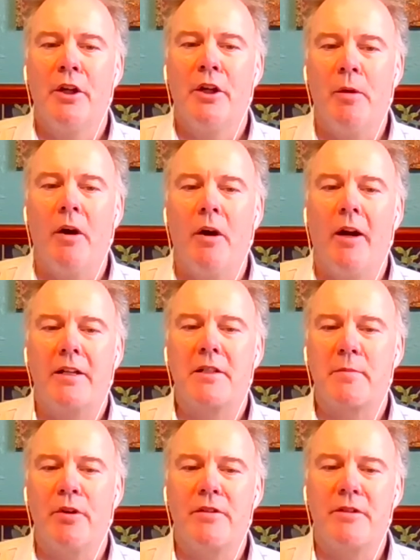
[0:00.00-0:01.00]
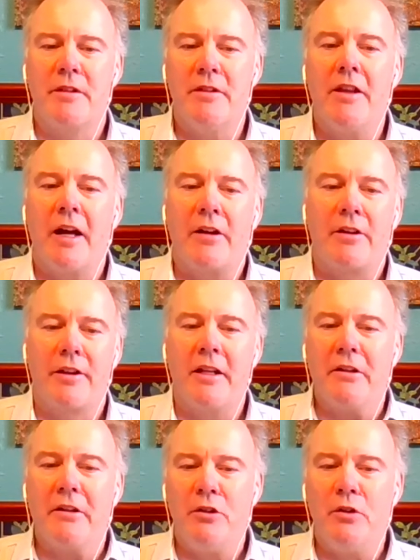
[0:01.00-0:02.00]
who are experts in that thing
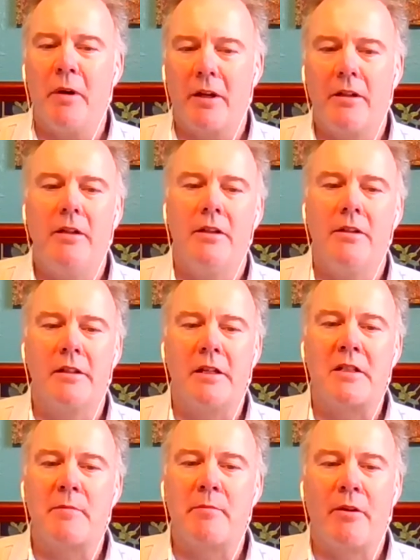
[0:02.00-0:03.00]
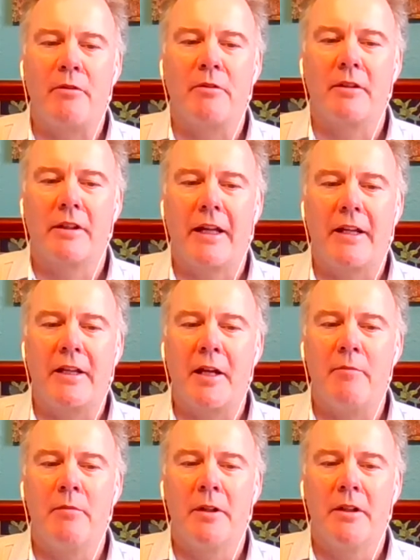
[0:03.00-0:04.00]
that you might need, and it's about getting
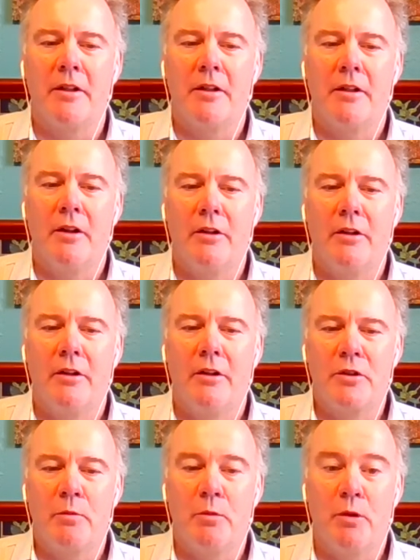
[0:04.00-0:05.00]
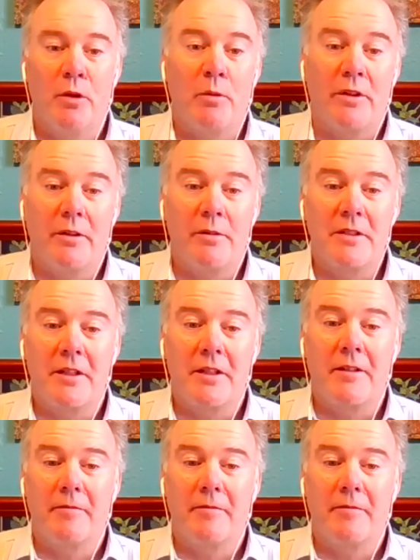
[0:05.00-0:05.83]
them to work with you, isn't it?